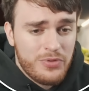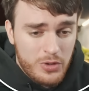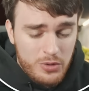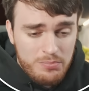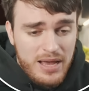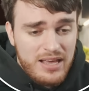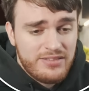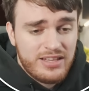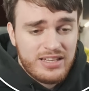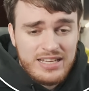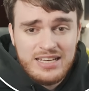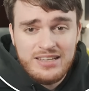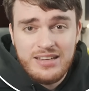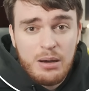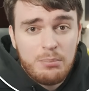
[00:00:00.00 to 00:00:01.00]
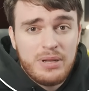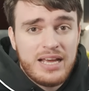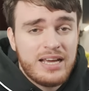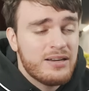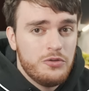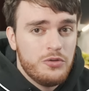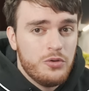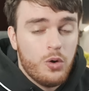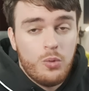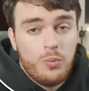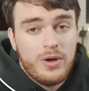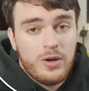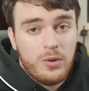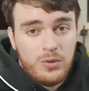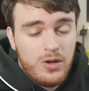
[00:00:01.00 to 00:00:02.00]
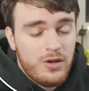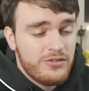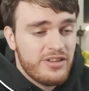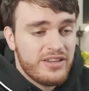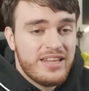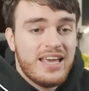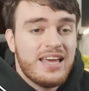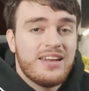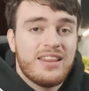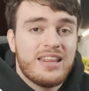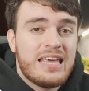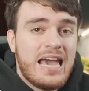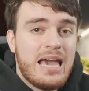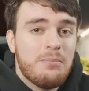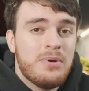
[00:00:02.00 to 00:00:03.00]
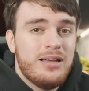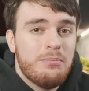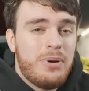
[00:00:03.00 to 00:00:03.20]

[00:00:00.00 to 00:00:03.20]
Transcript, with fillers: You're basically doubling your win or loss at the end of the game